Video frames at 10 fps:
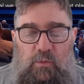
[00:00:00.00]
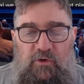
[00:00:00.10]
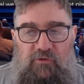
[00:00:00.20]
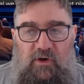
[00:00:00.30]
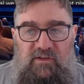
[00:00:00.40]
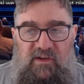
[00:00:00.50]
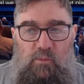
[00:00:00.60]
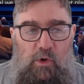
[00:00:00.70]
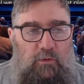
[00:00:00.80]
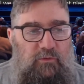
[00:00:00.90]
With Train
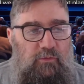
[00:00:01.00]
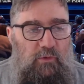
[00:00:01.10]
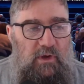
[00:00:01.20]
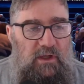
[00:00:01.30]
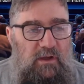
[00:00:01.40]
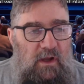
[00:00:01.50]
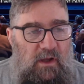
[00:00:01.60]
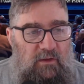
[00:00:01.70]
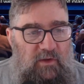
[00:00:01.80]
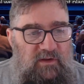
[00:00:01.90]
Sim World 3,
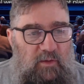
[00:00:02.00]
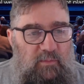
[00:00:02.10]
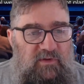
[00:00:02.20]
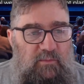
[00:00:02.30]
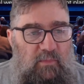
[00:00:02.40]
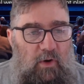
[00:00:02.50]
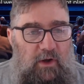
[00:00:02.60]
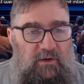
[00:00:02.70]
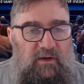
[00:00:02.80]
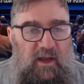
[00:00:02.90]
these numbers
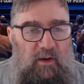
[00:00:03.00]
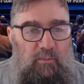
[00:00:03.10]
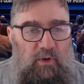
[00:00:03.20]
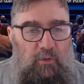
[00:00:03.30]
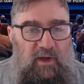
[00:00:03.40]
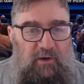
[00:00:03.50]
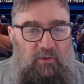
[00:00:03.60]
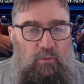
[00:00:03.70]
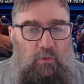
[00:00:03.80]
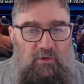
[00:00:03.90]
combined are now blown out of
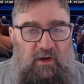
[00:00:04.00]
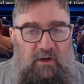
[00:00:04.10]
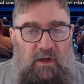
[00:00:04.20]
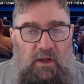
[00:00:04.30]
the water.